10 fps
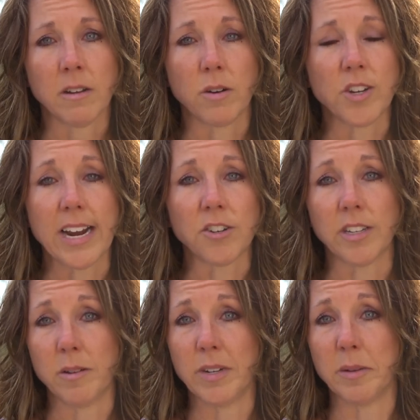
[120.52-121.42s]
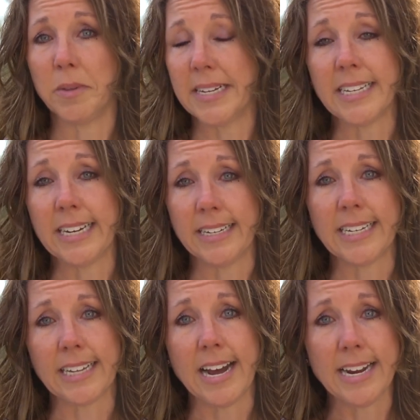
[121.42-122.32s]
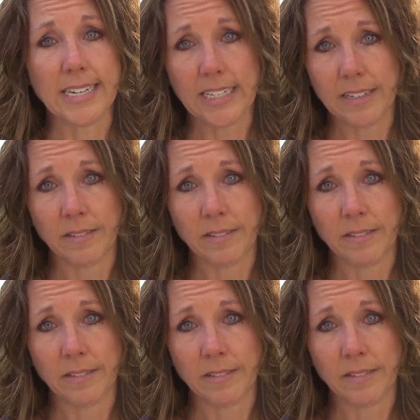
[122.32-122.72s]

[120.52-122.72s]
which actually was a blessing in disguise.